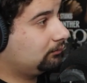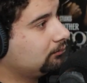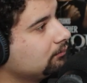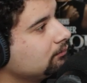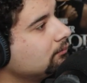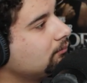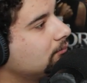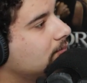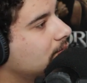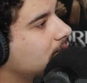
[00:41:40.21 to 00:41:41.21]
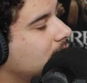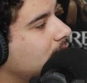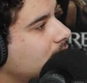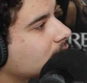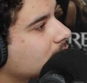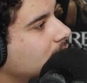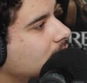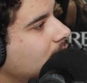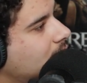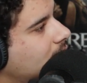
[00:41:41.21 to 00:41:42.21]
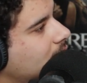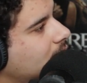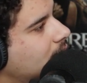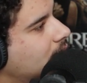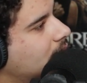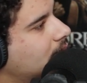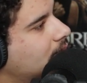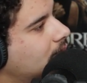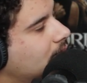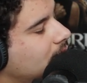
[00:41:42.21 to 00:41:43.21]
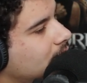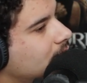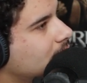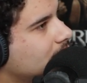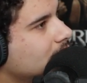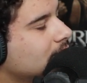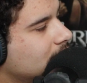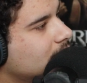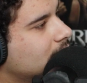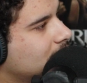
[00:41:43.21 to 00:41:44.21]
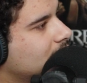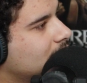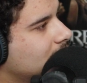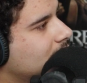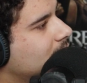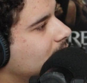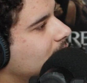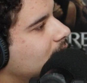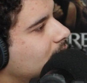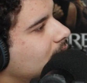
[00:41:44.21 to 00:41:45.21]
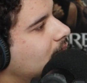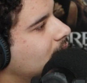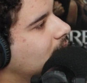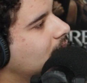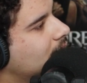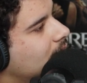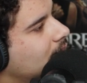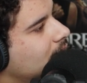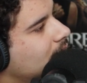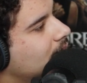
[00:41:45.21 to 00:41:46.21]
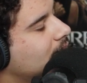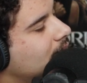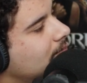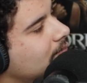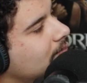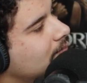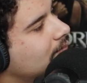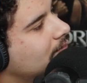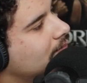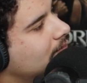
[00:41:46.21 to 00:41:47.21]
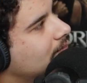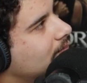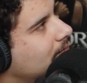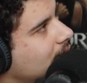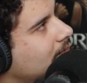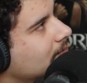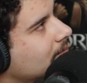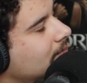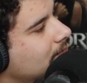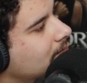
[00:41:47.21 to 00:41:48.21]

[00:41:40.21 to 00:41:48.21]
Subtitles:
(not speaking)